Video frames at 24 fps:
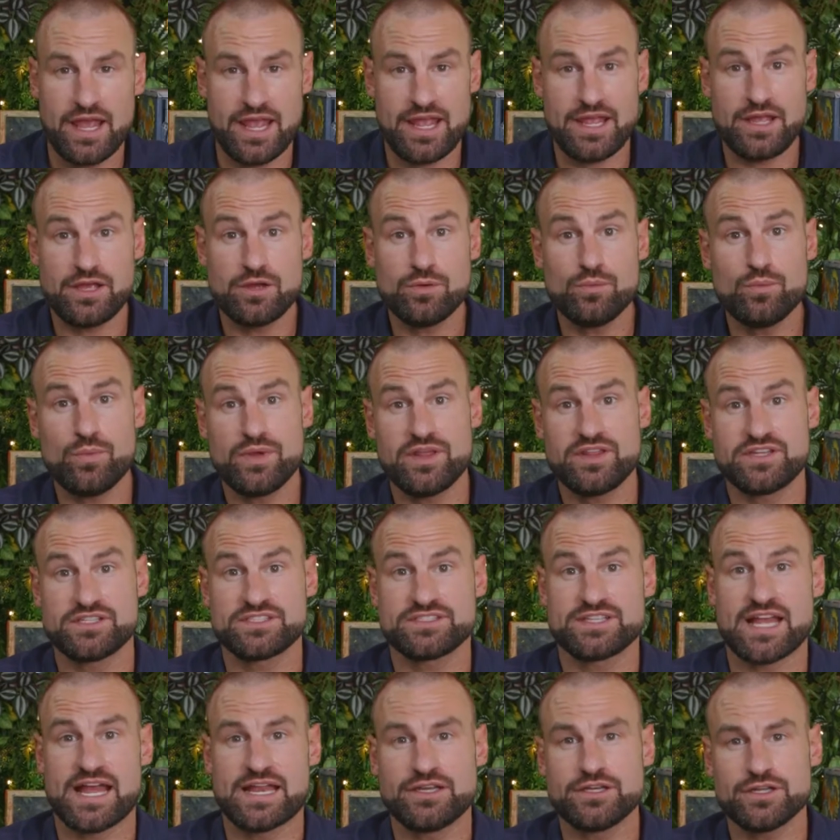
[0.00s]
it can
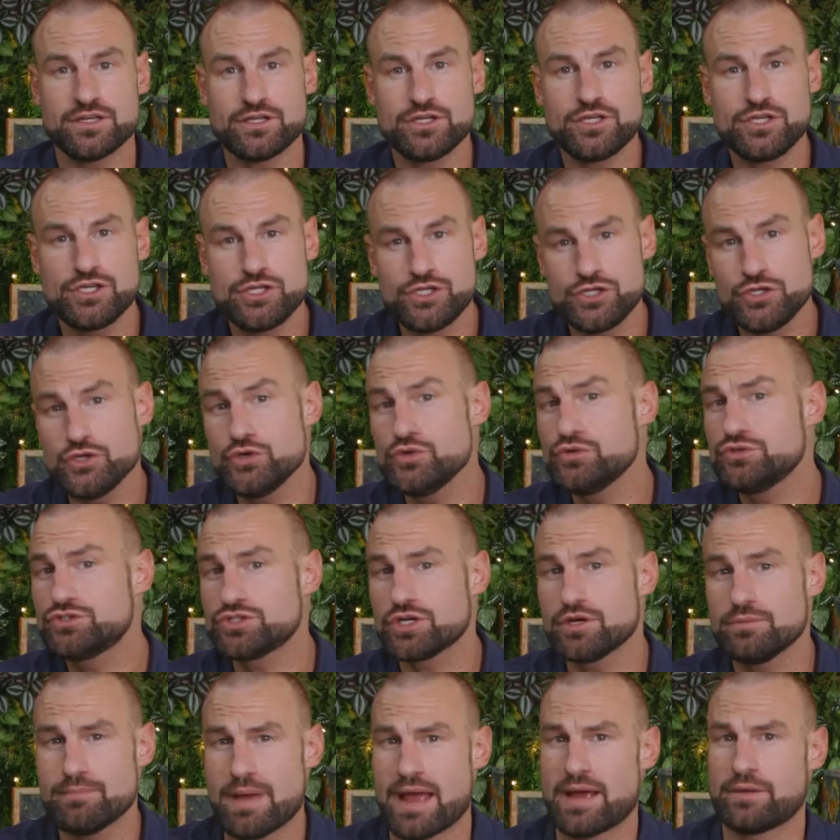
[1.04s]
withstand a huge
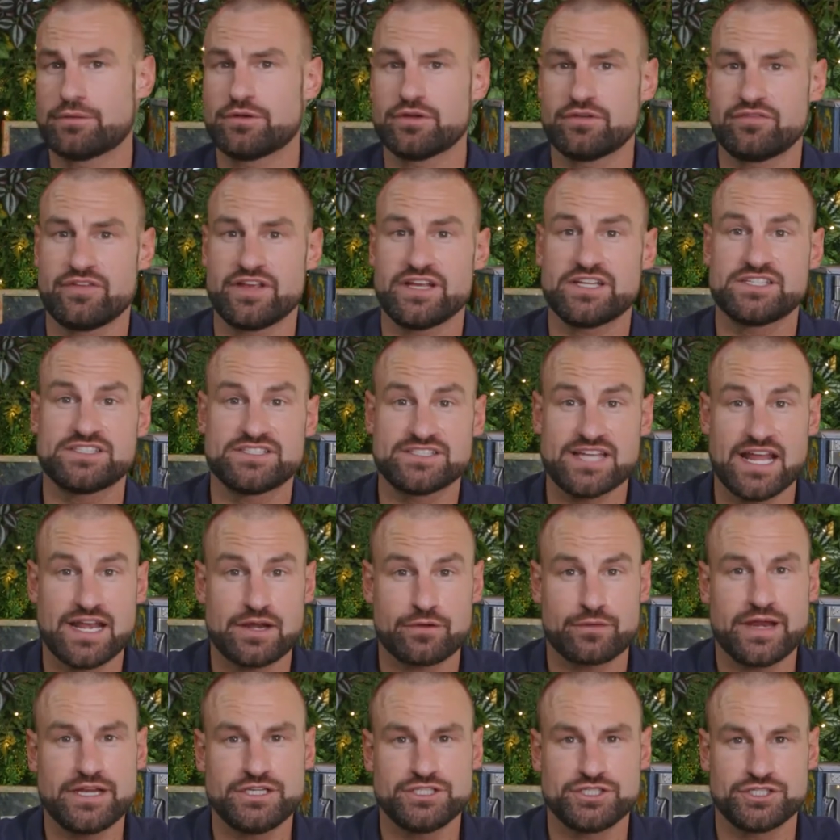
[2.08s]
amount of
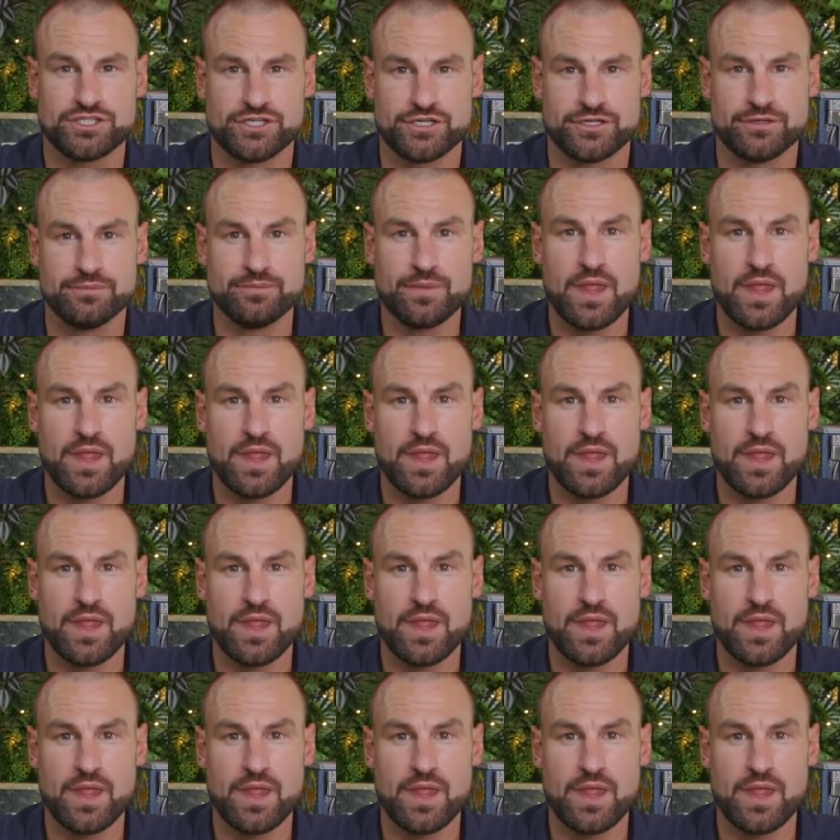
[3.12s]
acceleration,